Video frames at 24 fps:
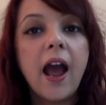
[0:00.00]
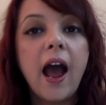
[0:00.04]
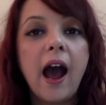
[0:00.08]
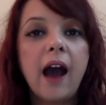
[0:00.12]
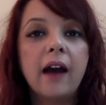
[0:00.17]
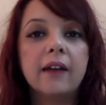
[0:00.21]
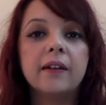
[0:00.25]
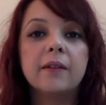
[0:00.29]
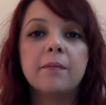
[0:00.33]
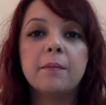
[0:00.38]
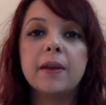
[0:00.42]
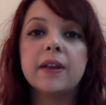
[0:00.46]

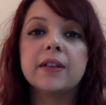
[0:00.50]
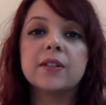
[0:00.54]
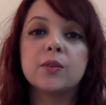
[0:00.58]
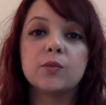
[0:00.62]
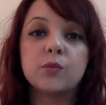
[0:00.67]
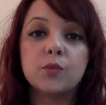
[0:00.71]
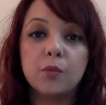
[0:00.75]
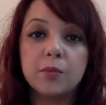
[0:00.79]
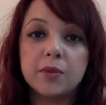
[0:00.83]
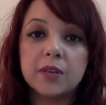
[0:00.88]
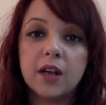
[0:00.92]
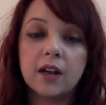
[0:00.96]
and it makes a
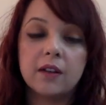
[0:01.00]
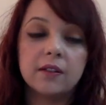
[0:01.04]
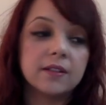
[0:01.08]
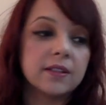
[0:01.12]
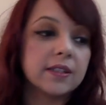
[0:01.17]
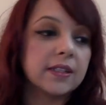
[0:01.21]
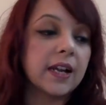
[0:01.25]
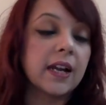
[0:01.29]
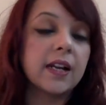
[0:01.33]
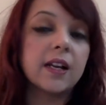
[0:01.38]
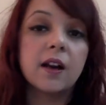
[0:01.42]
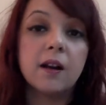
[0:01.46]
woman
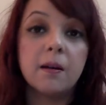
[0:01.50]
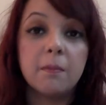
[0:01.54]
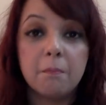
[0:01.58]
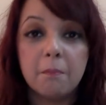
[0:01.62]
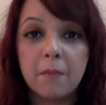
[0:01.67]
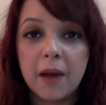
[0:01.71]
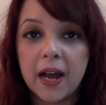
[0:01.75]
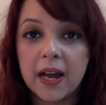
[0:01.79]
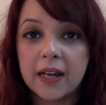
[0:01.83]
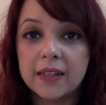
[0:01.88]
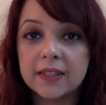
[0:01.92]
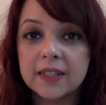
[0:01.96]
understand her
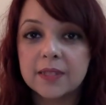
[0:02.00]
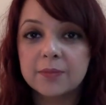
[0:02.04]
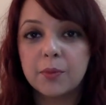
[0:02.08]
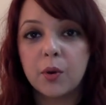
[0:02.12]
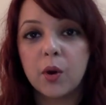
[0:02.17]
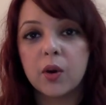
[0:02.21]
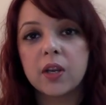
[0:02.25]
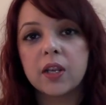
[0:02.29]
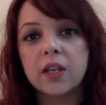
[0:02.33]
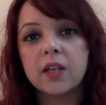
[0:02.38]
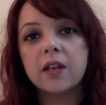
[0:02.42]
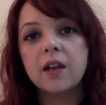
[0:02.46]
man's
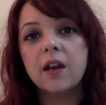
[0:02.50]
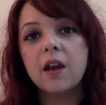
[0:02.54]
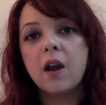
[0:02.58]
body.